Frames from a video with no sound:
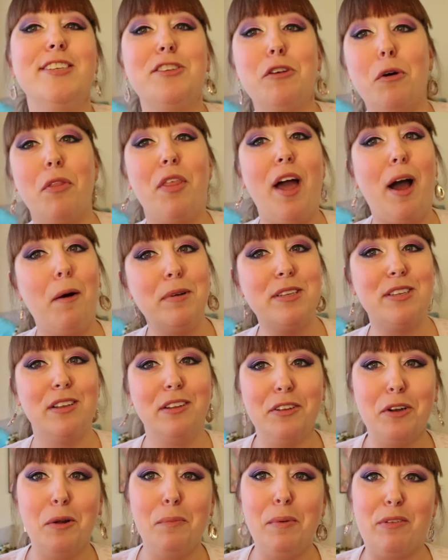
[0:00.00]
So that was a
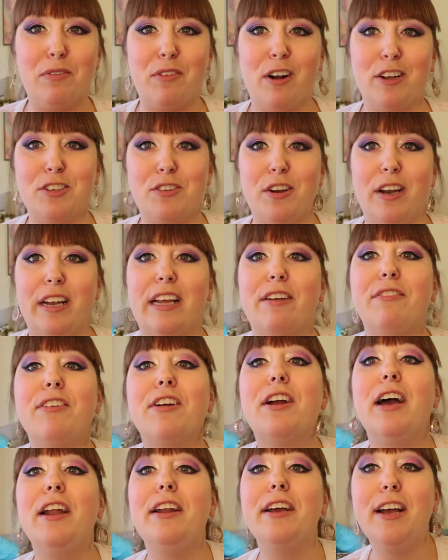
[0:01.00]
little bit frustrating. If
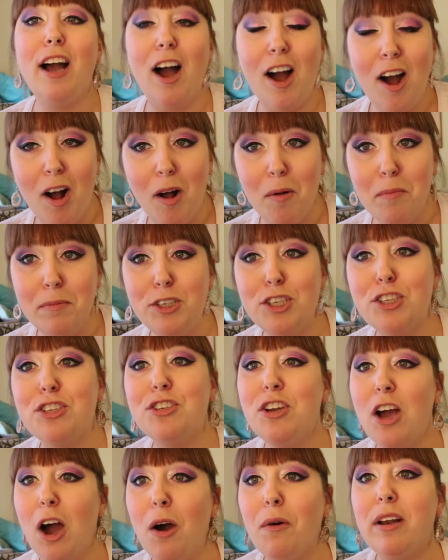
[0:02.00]
you're gonna come, just
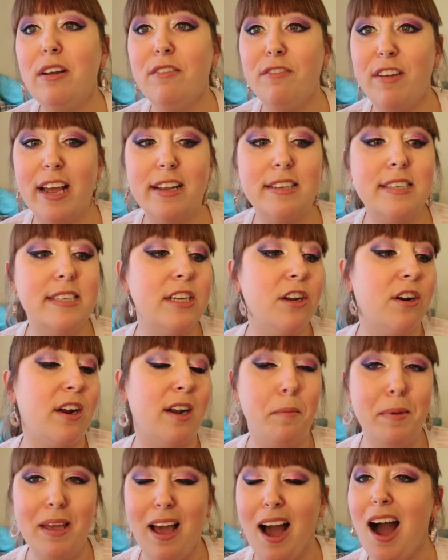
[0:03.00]
know in advance that you're
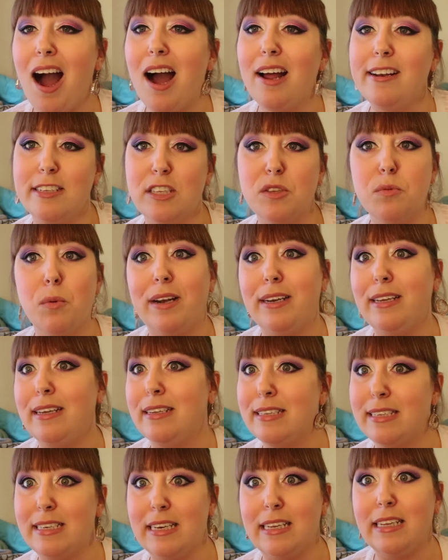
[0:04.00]
gonna be hot and sweaty
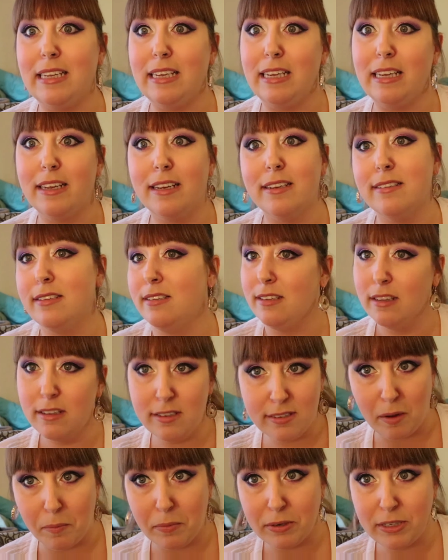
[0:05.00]
and stinky because it's in
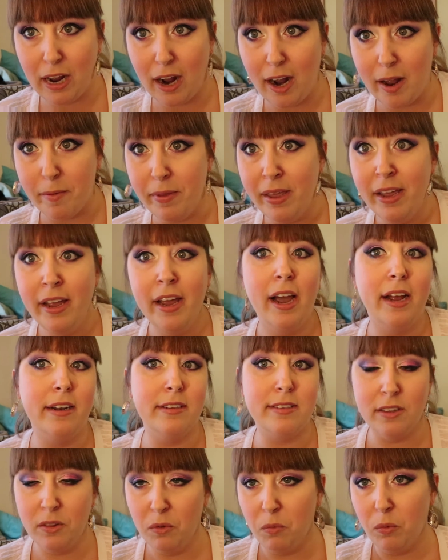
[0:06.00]
the summertime and
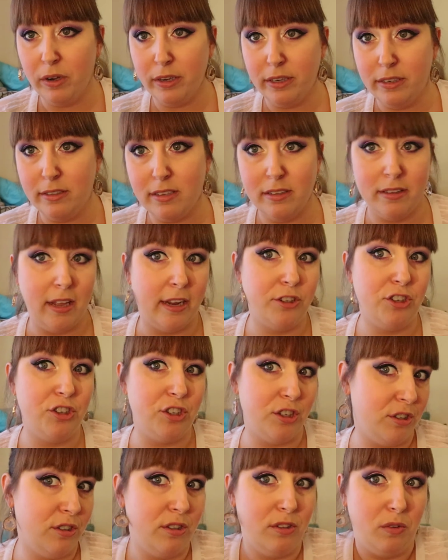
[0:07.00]
it's in the woods, and that's
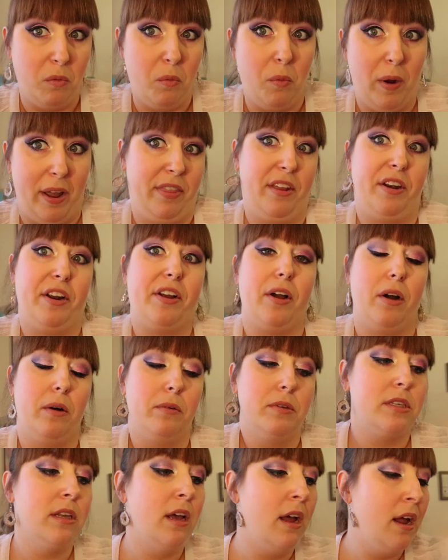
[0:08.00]
just the way that it
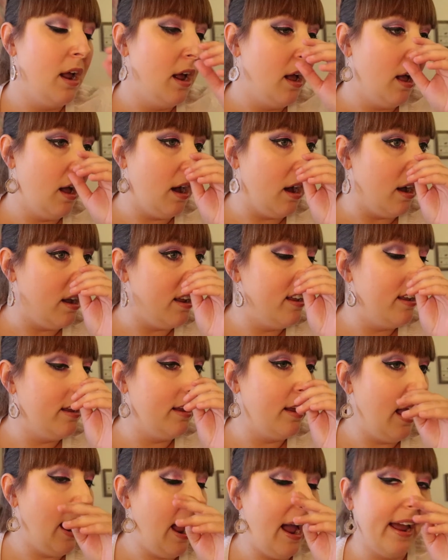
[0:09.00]
goes.
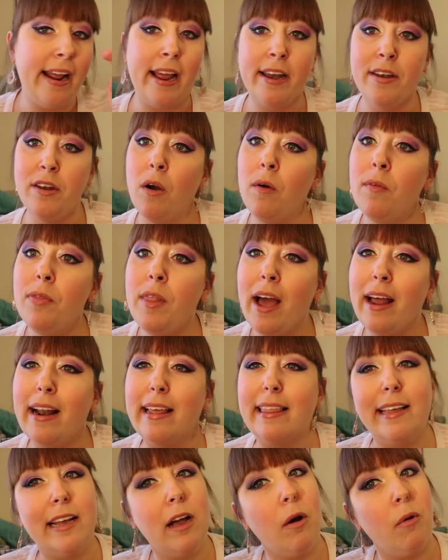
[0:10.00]
Had I known that,
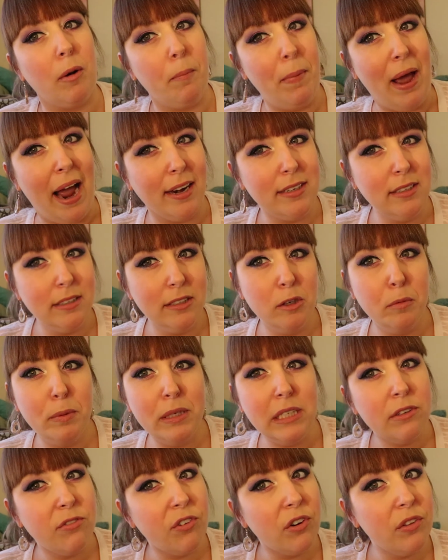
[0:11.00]
I think I would have packed a little
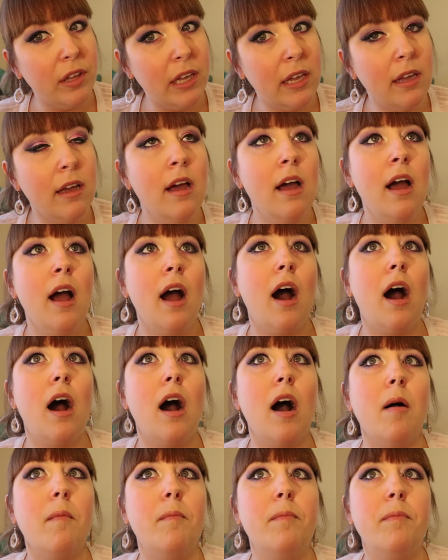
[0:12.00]
bit differently,
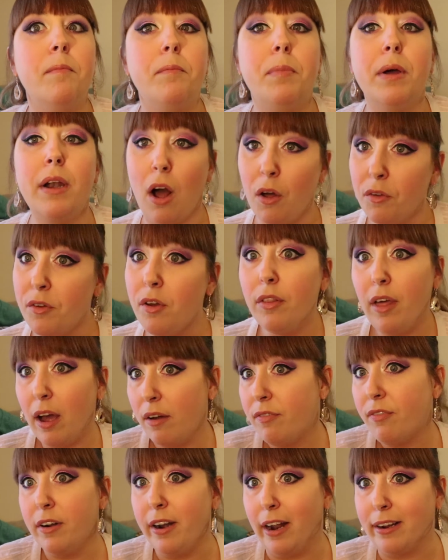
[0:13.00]
but I'll know
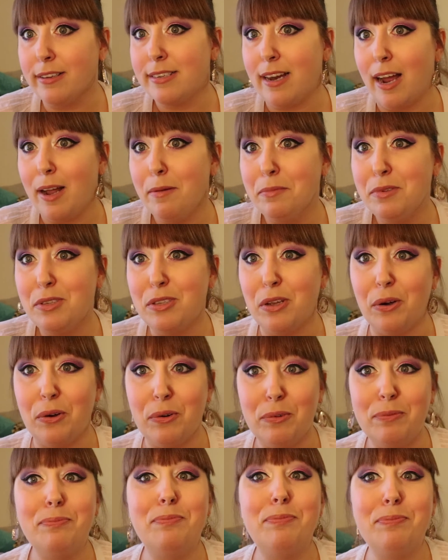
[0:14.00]
that for next time.
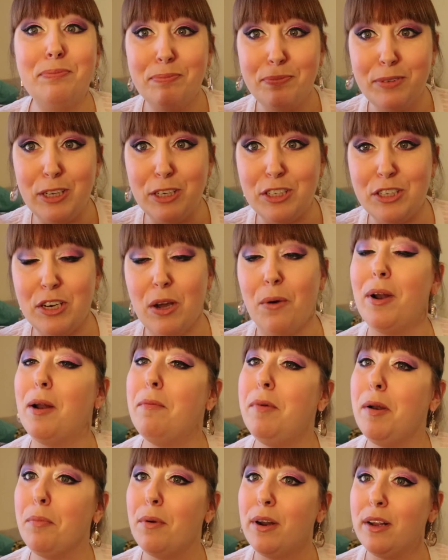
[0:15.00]
So good to know. And
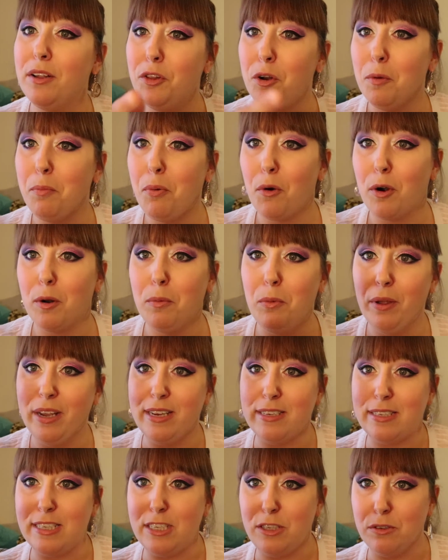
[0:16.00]
I'm going to bring a little portable
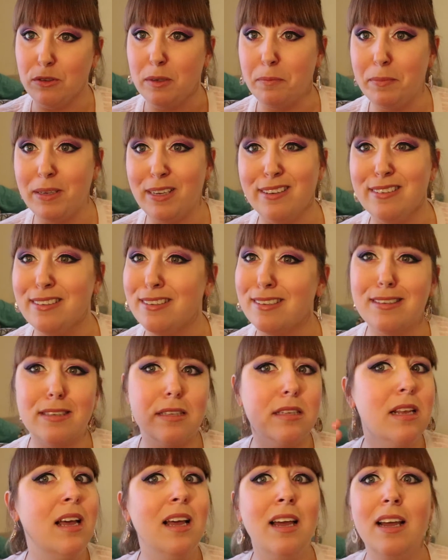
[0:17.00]
AC unit
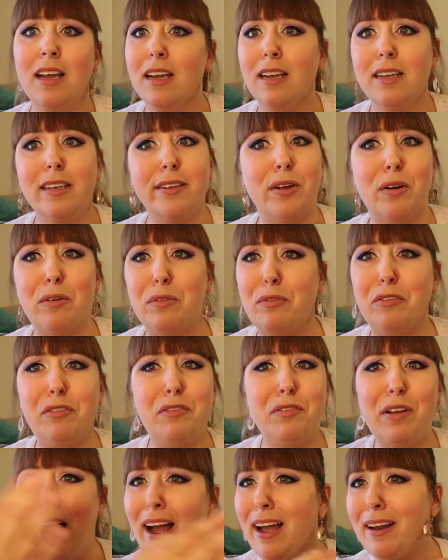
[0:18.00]
because, you know,
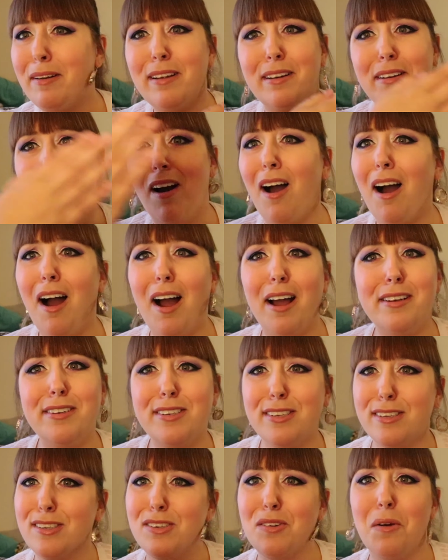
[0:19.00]
fat and hot
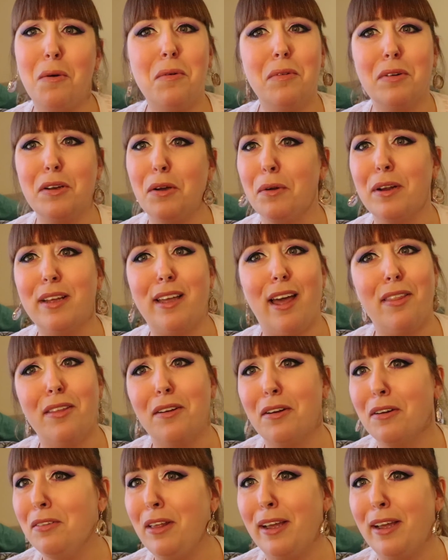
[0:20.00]
just don't go together.